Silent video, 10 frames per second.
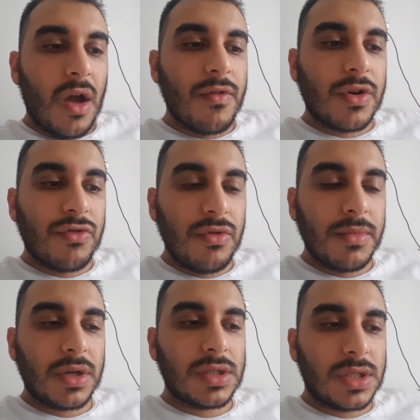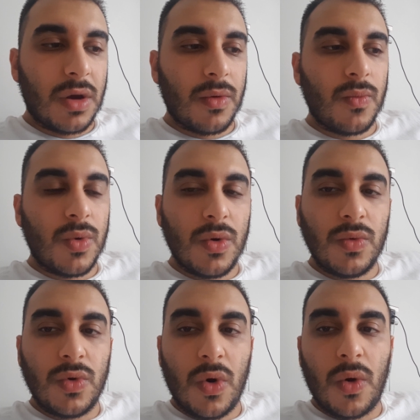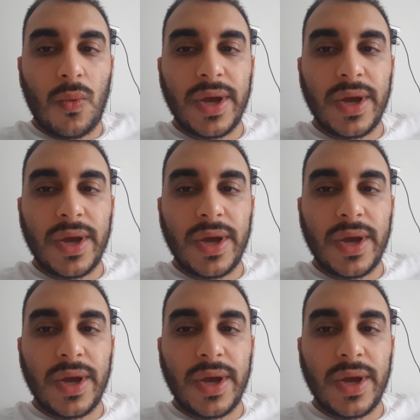A recruitment consultant will not